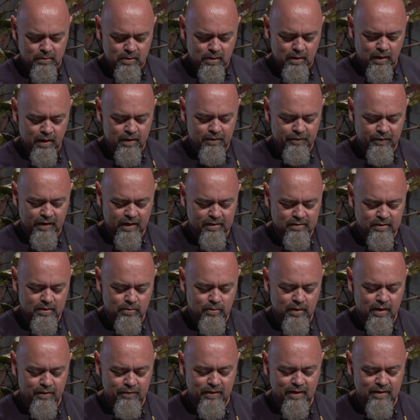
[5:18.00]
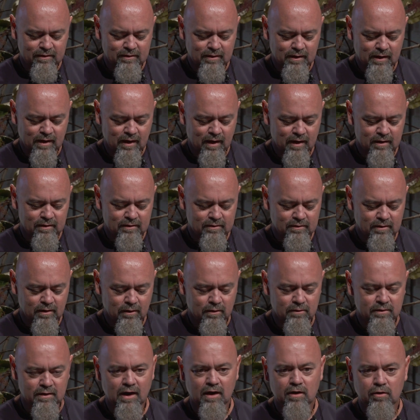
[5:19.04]
You know, if that's the case,
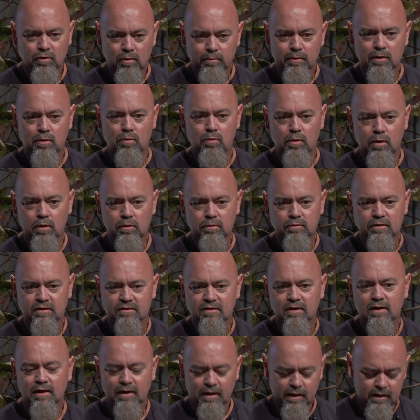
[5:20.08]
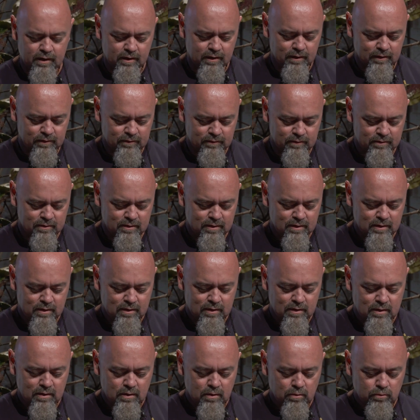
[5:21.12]
so the economic world, is it leading us?
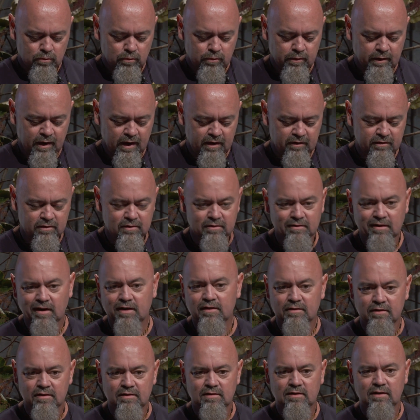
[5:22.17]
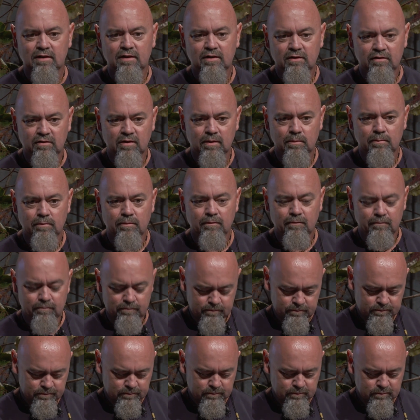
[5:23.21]
Will nations under this leadership
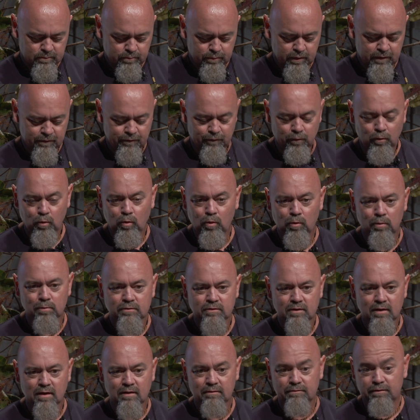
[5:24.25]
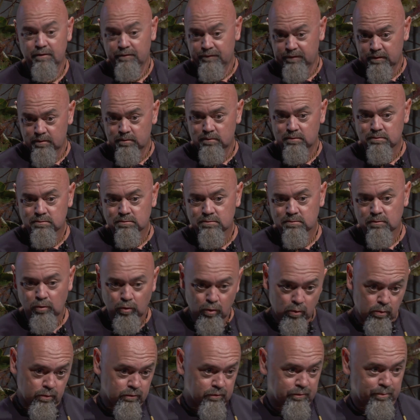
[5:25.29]
be formed and fulfil
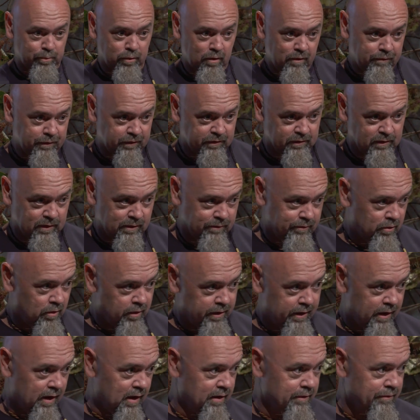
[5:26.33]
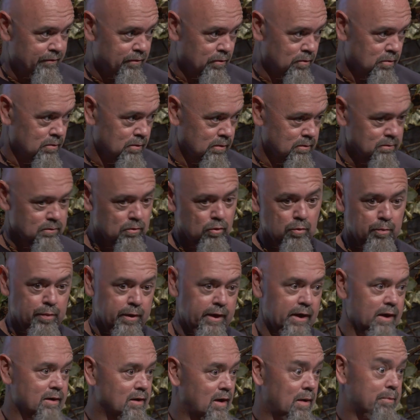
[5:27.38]
Orwell's prophecy of 1984,
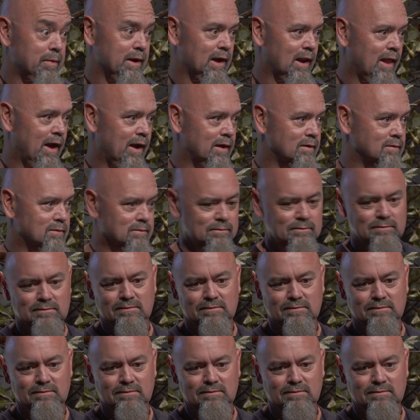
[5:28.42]
albeit a bit late?